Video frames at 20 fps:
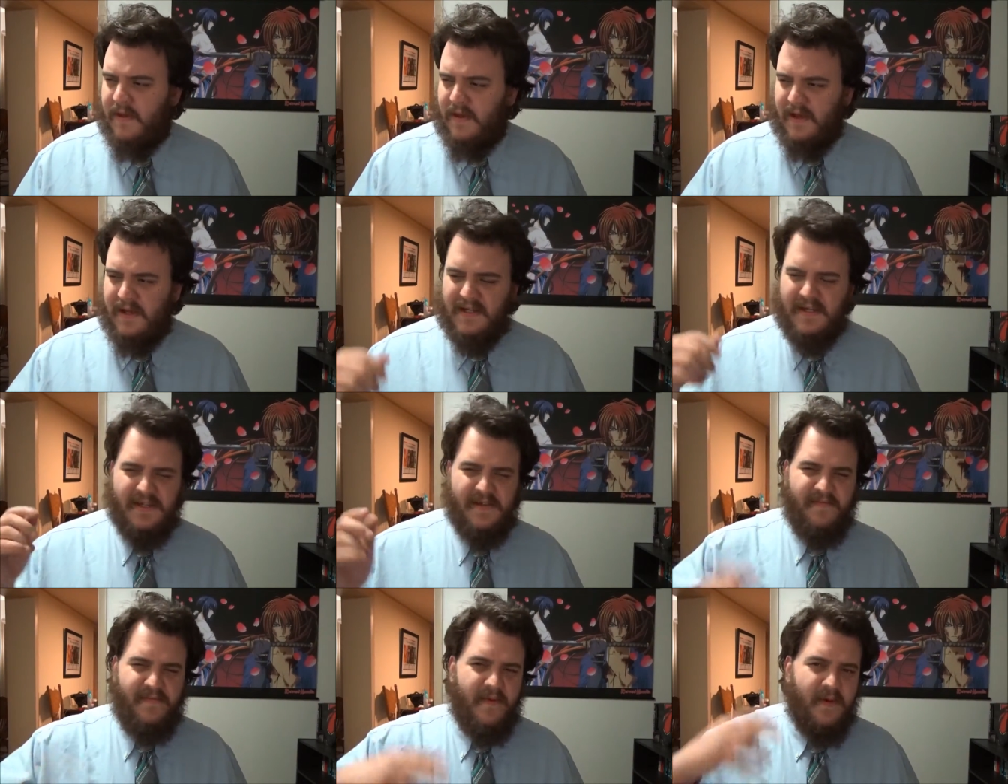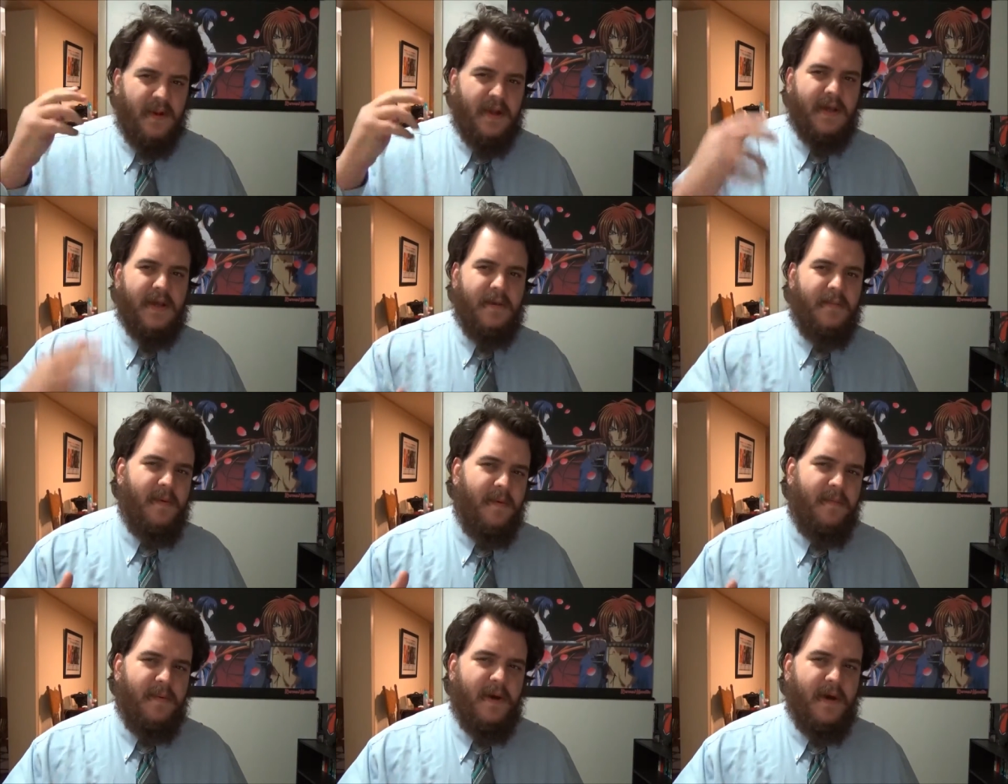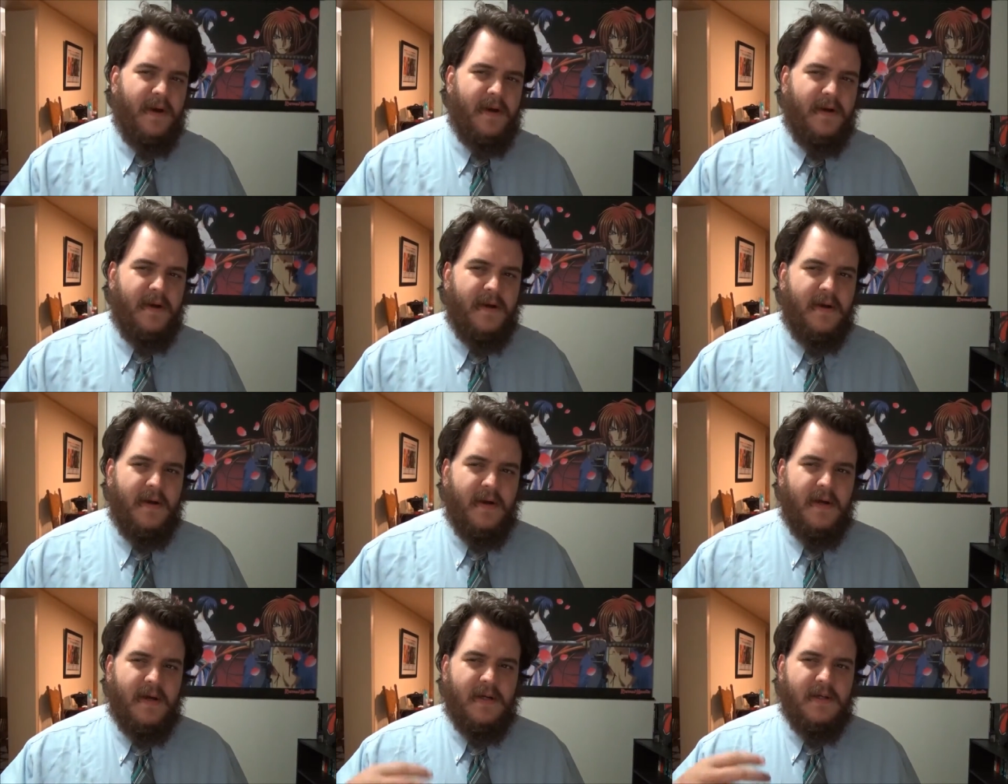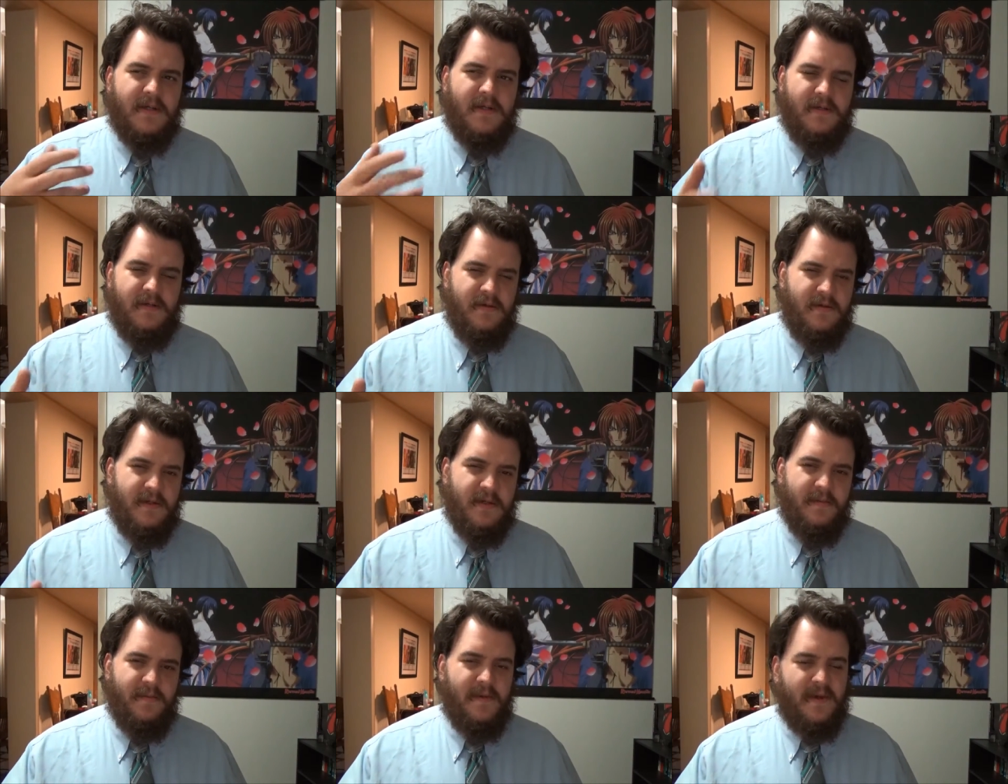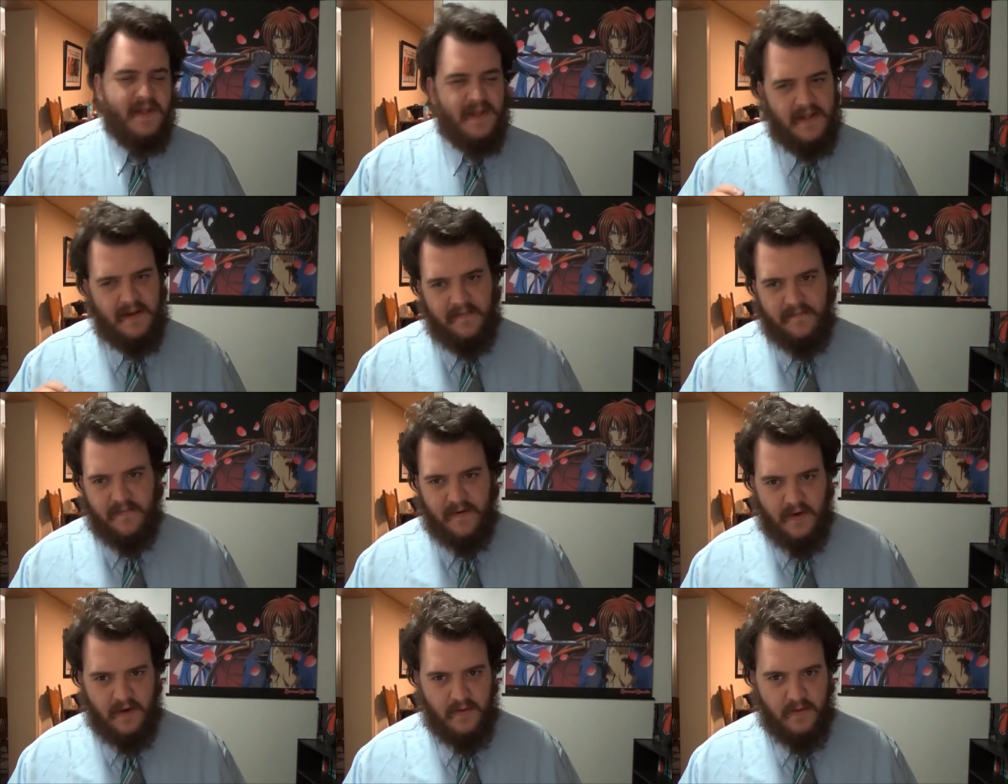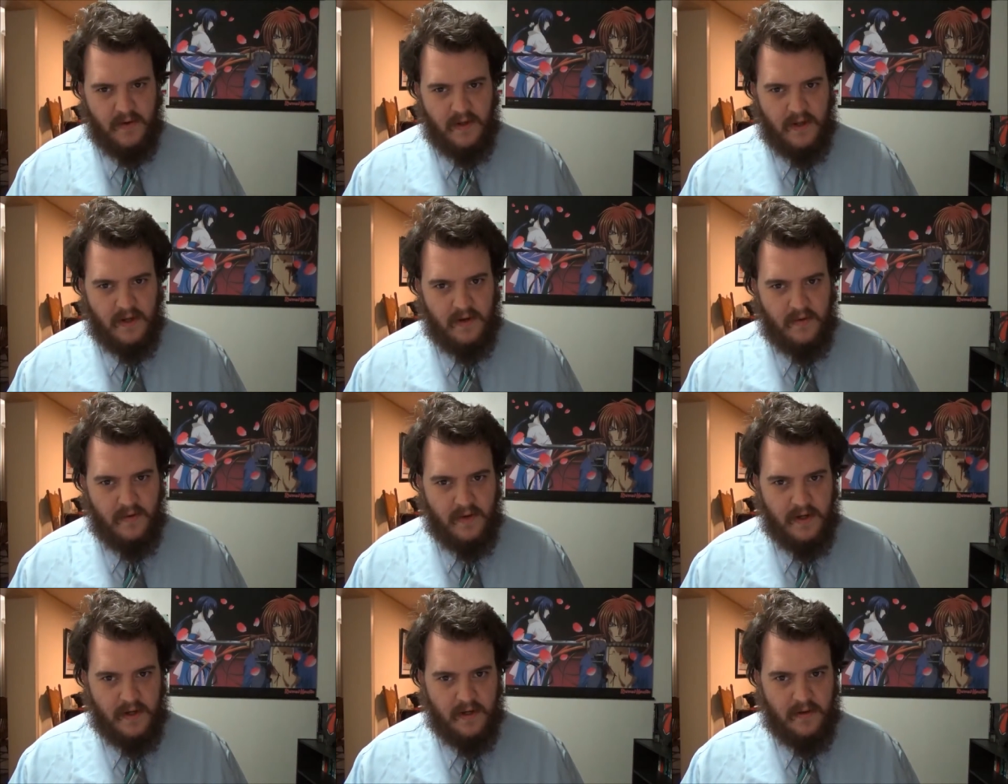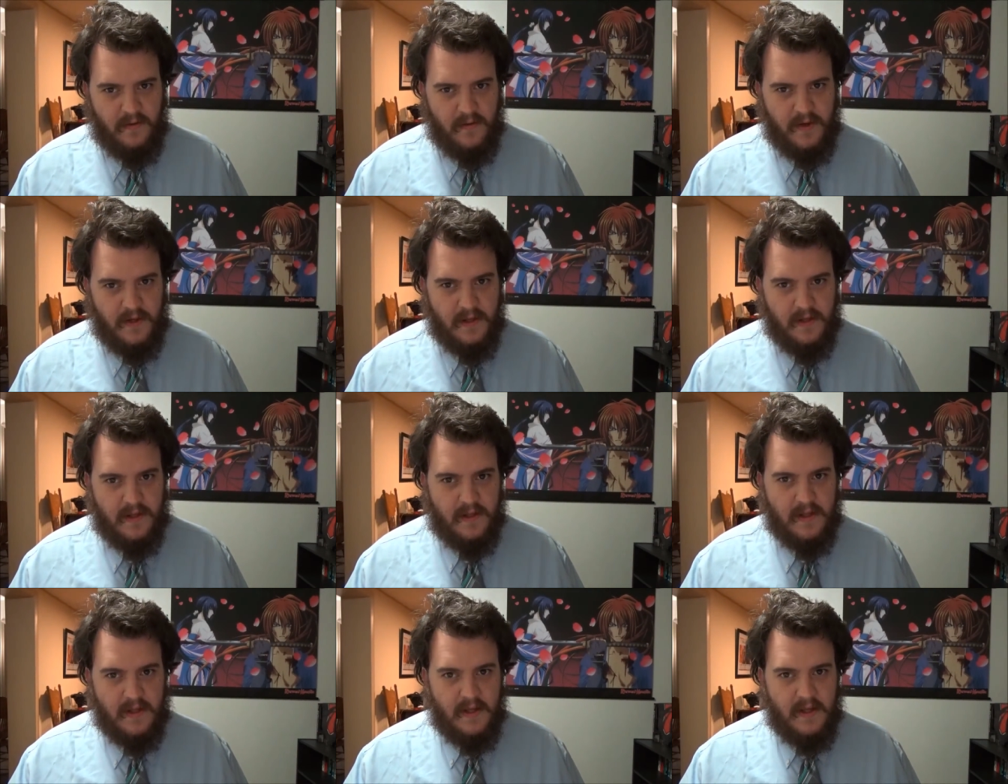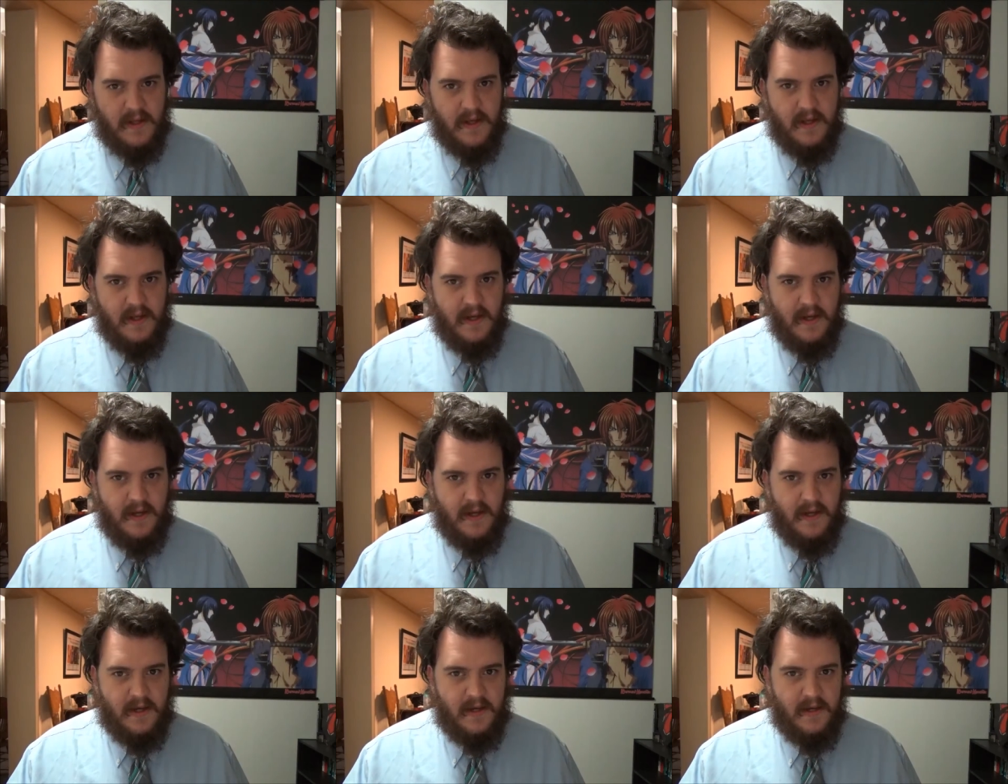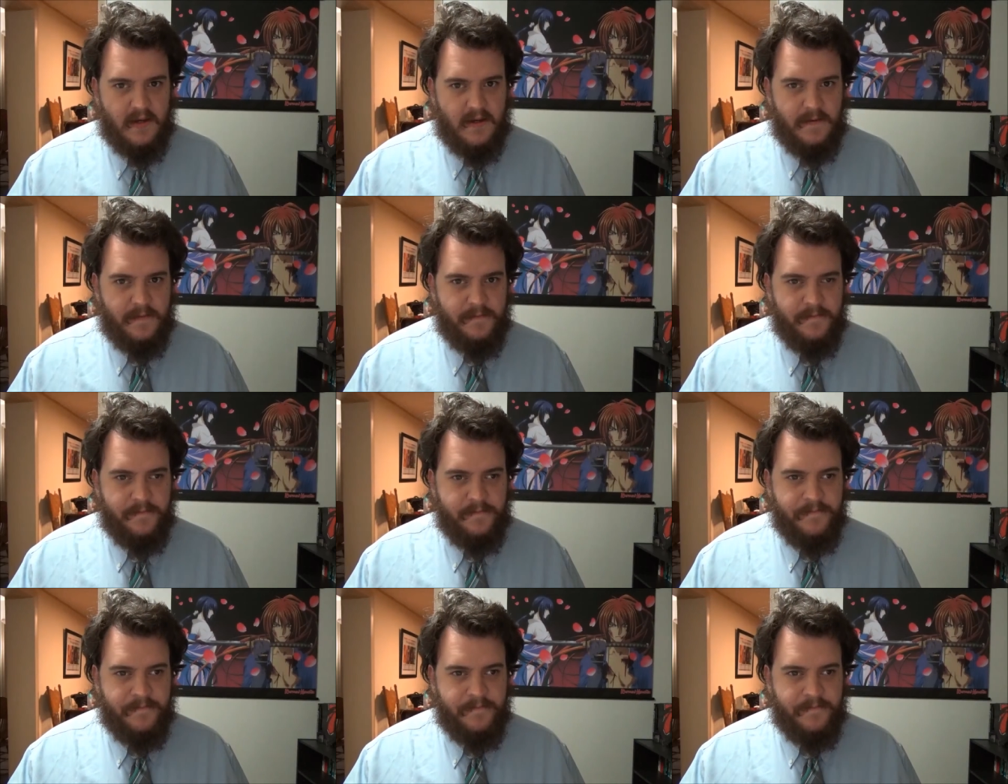I just feel like it'd be better to do something that I'm very well acquainted with and